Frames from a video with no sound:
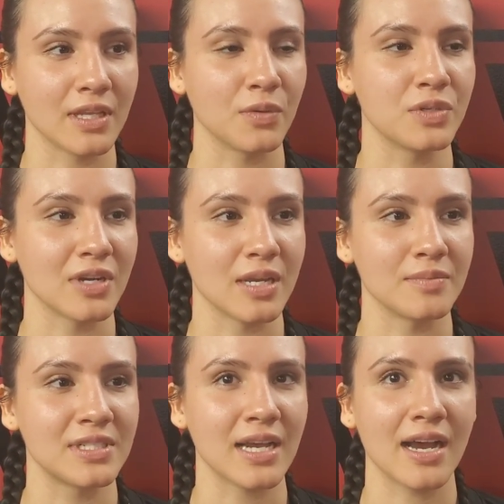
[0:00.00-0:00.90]
like what's her
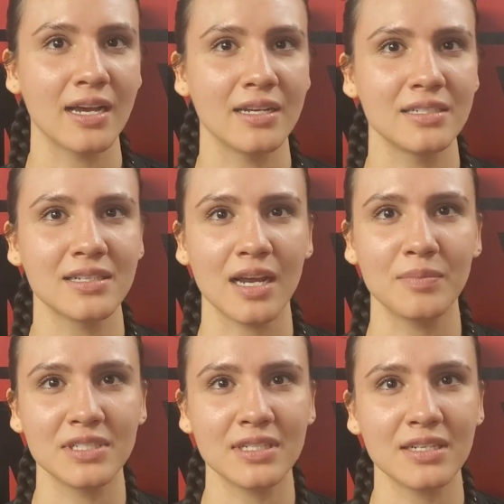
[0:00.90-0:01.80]
name? Sky Sky
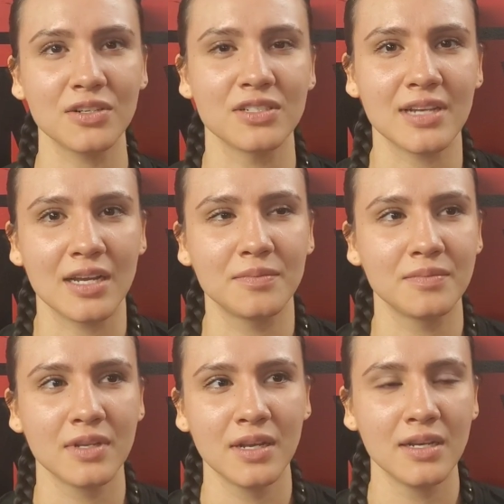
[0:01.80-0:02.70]
Bisnick or Sky
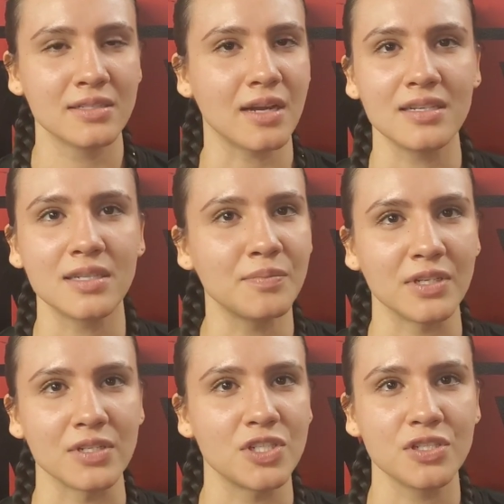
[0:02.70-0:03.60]
Sky
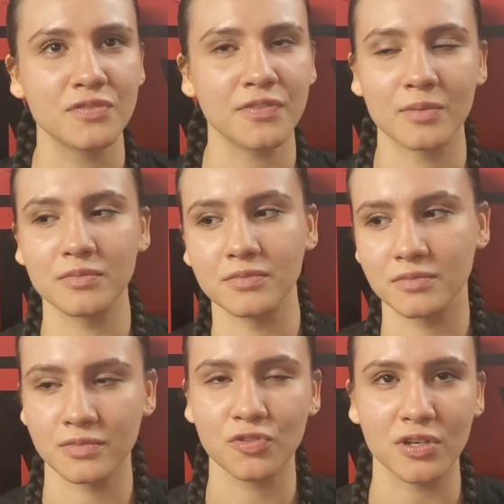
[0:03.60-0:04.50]
something. She's from
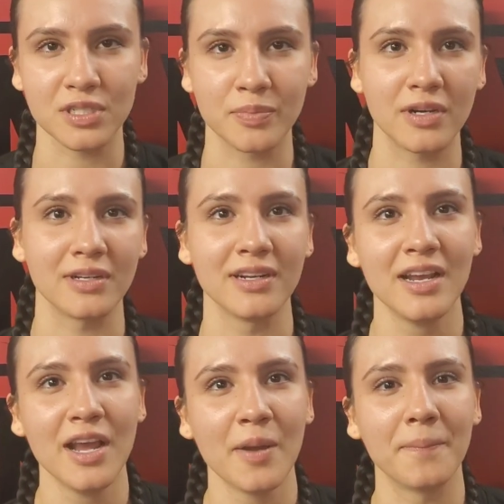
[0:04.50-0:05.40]
across the pond,
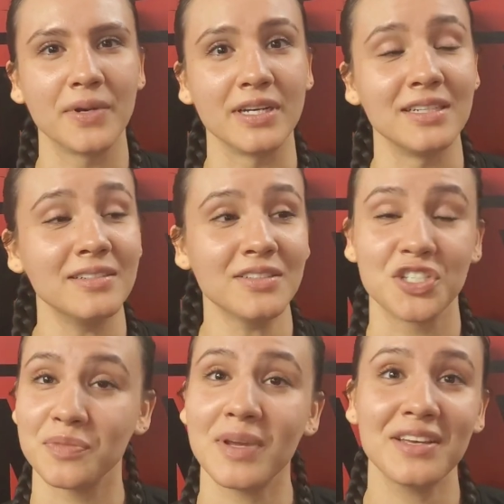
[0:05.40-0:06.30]
mm. but
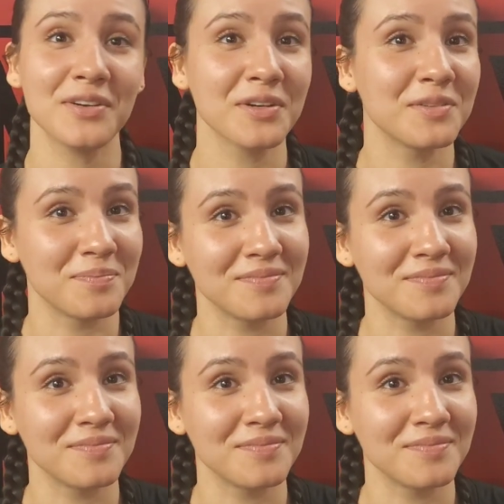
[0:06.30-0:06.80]
she's making her